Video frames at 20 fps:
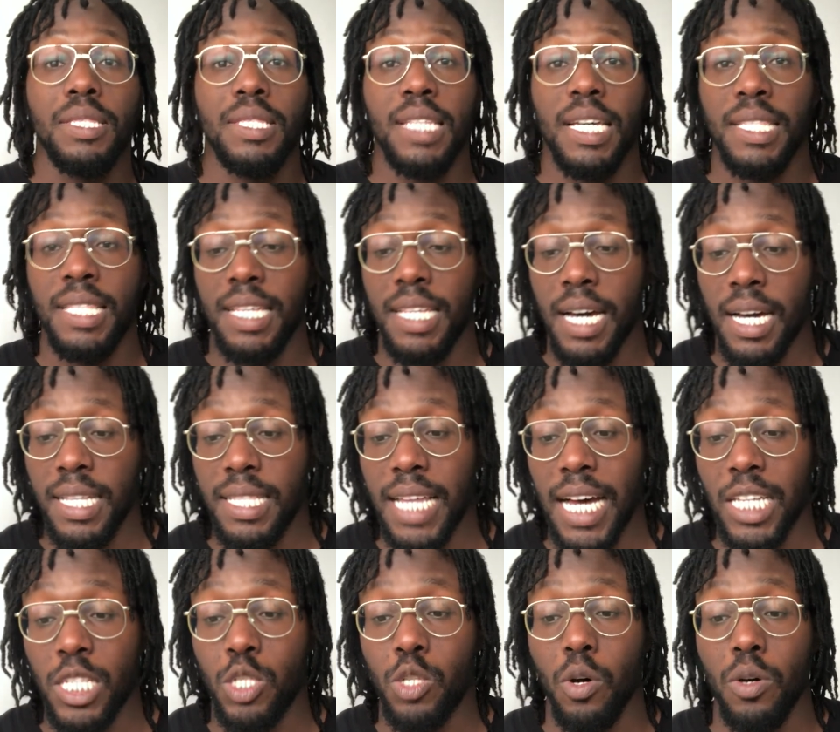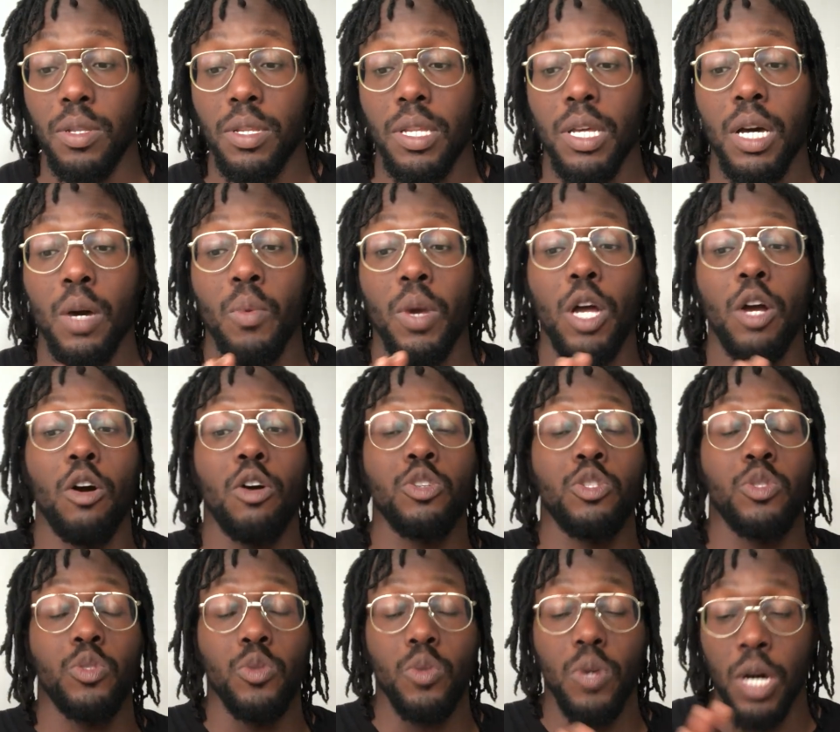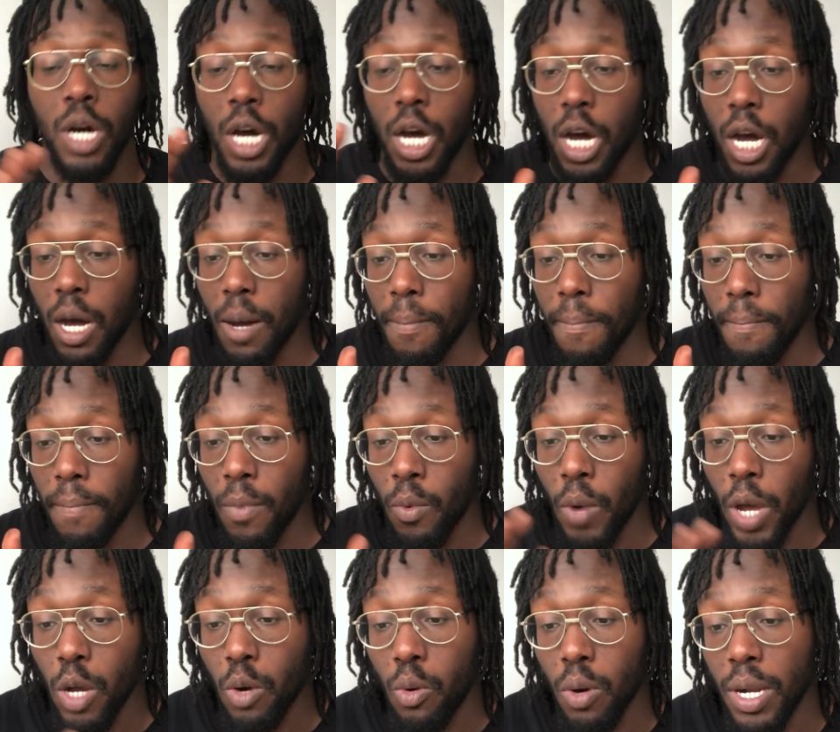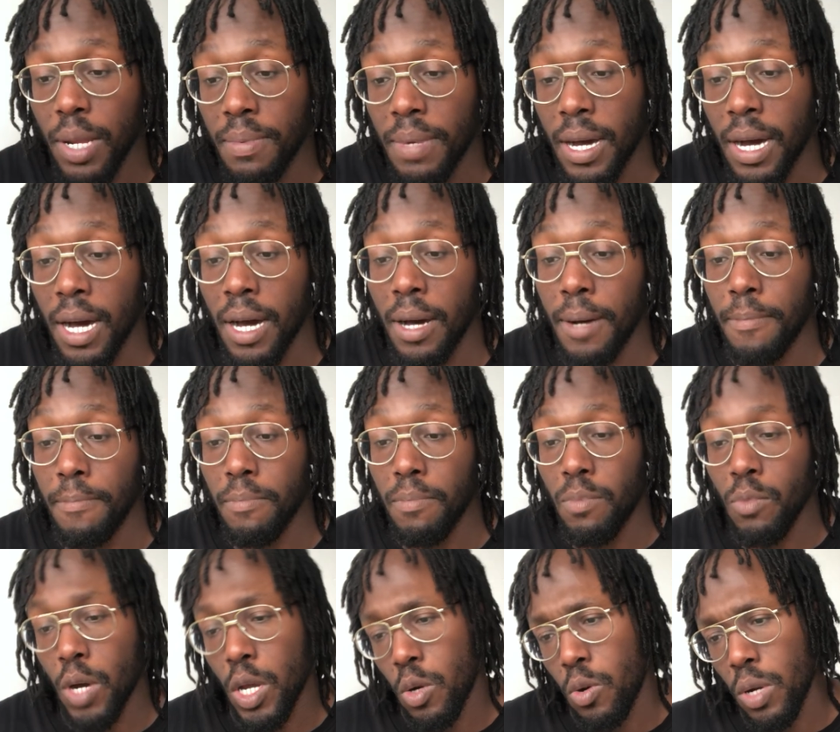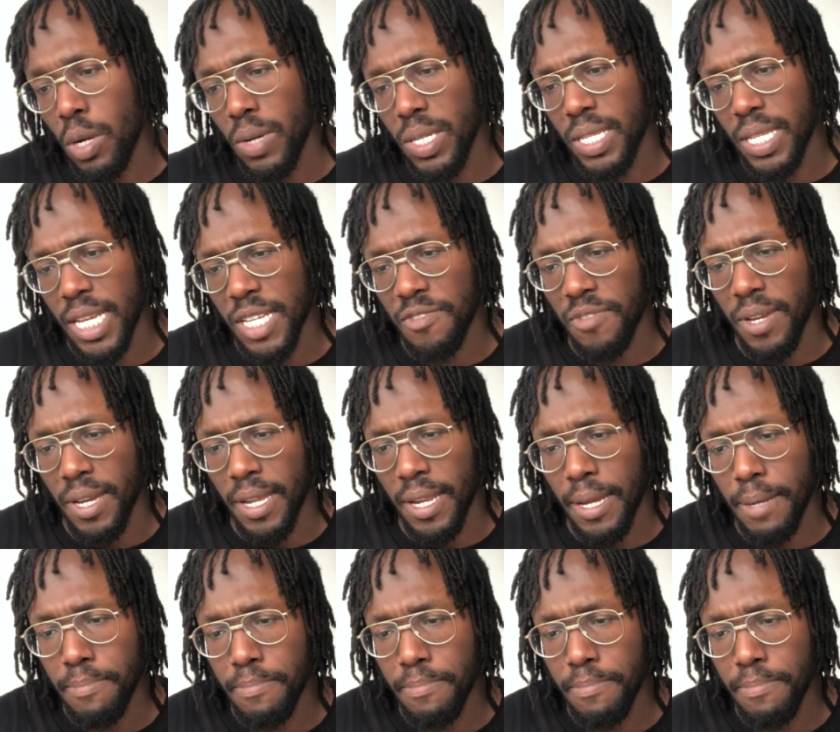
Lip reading: That's done. When it goes to what you call it, what's the next thing?